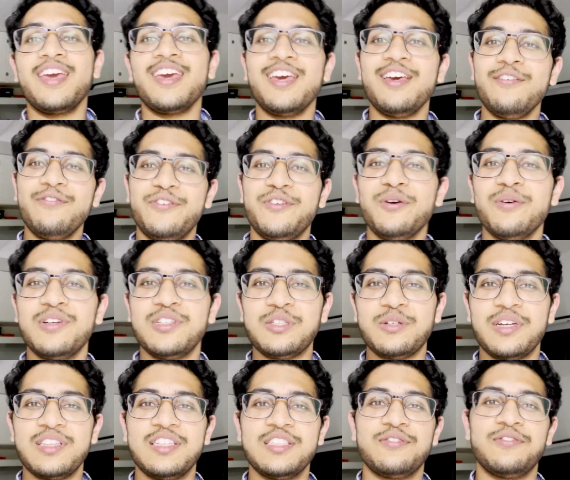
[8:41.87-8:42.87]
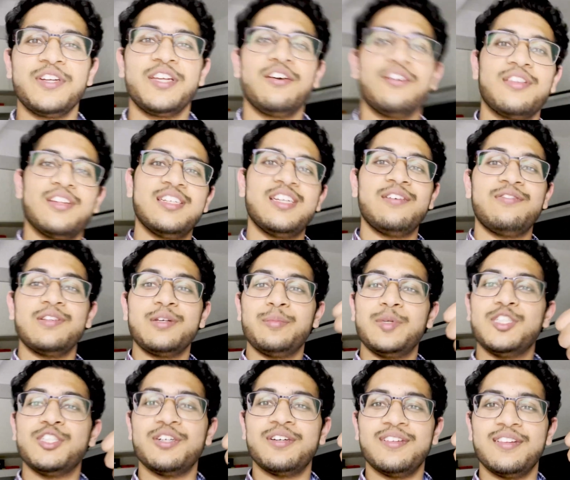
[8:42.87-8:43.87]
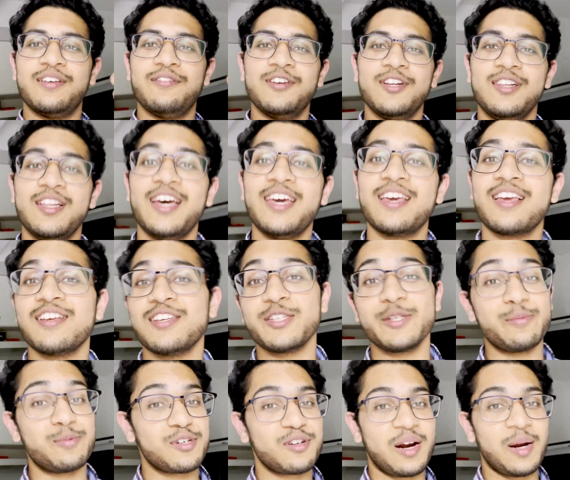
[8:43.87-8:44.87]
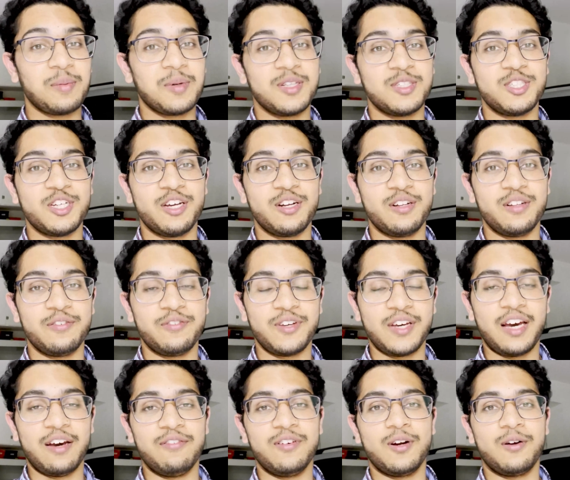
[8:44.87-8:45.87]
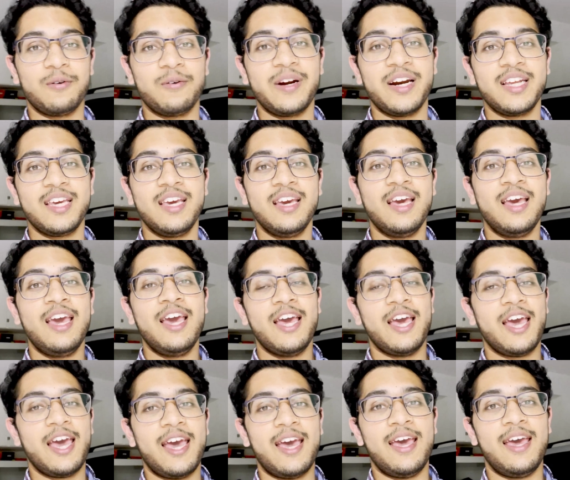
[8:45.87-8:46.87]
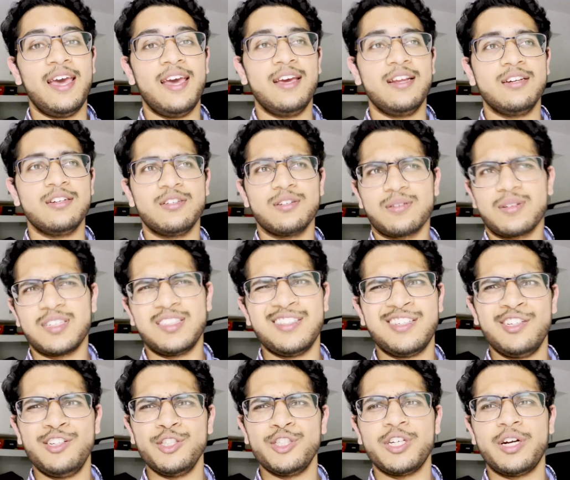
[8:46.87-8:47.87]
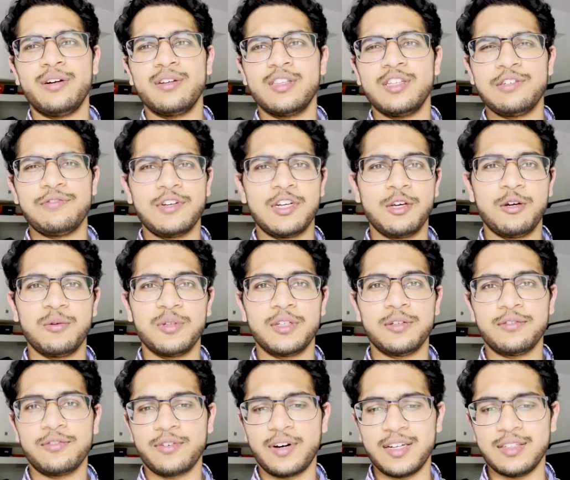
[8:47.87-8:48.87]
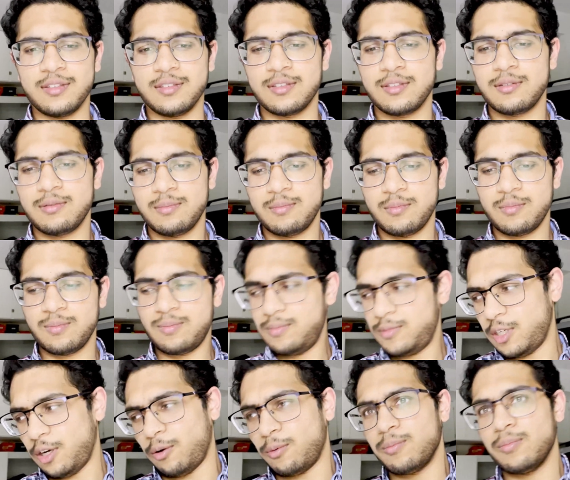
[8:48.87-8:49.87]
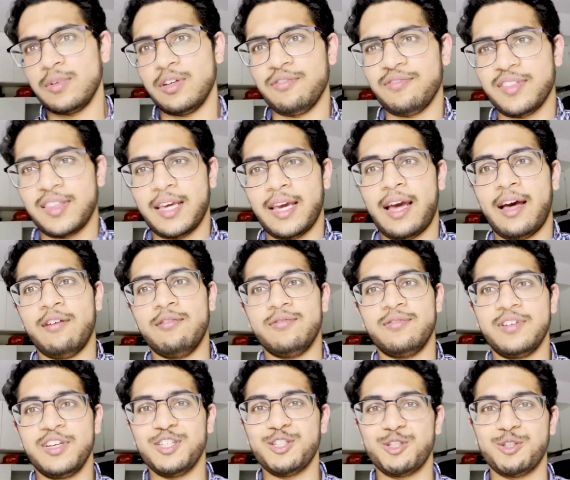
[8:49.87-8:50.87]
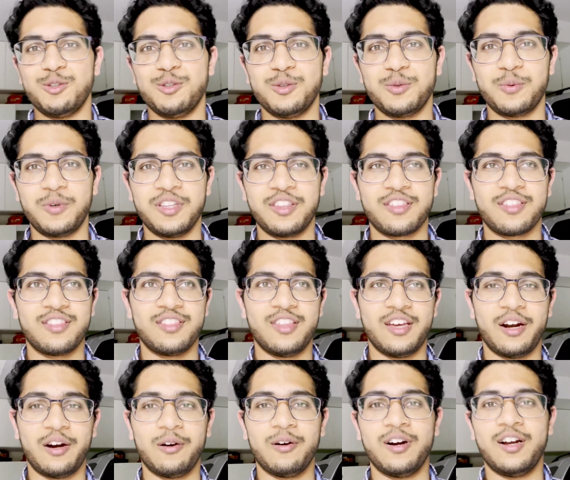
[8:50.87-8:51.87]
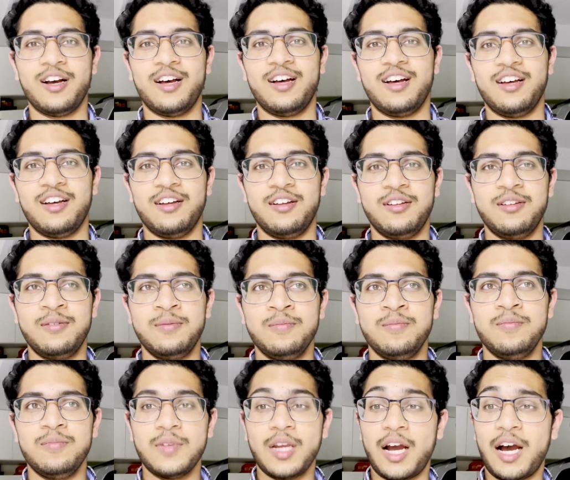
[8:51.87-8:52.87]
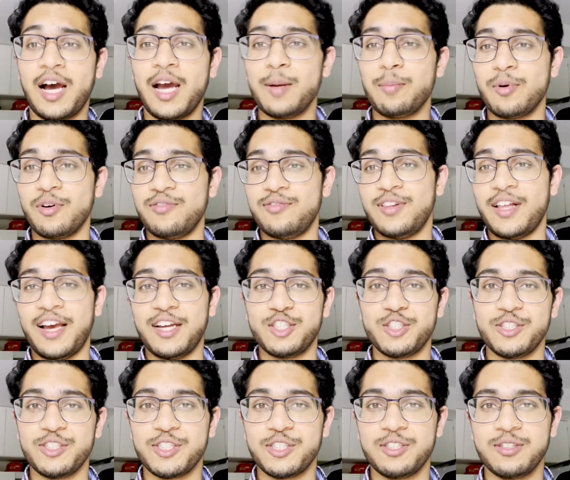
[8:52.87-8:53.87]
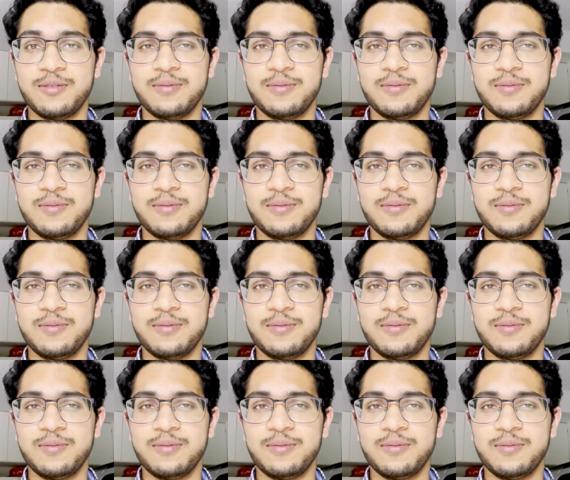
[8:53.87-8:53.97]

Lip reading: if you enjoyed this video, then definitely be sure to leave it a like, subscribe to the channel if you haven't already, and consider sharing this video with your friends, you know, if they have issues with their Hyperflash